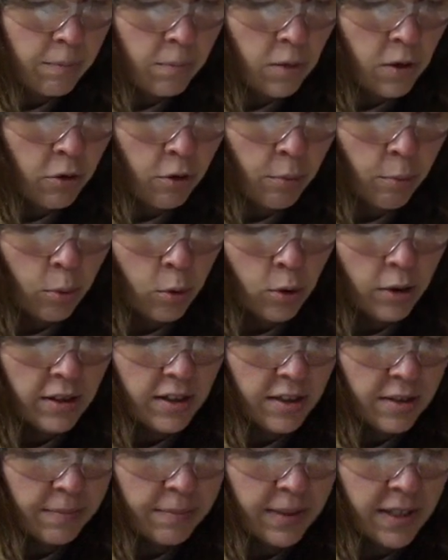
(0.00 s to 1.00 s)
go to pour a
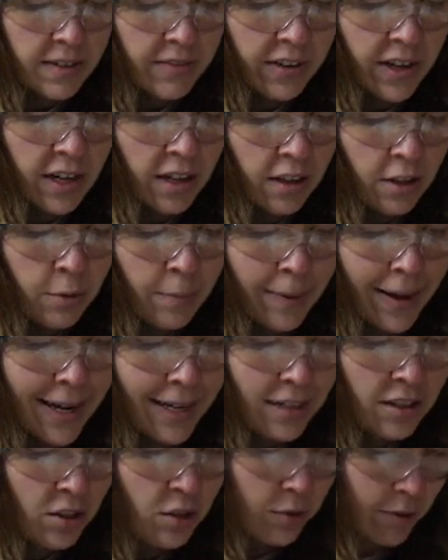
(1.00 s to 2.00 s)
specific color back
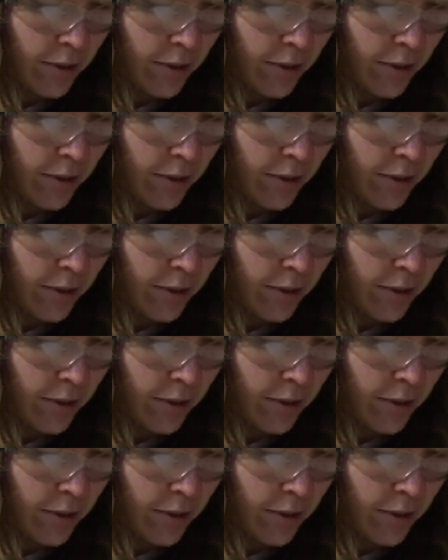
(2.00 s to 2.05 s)
into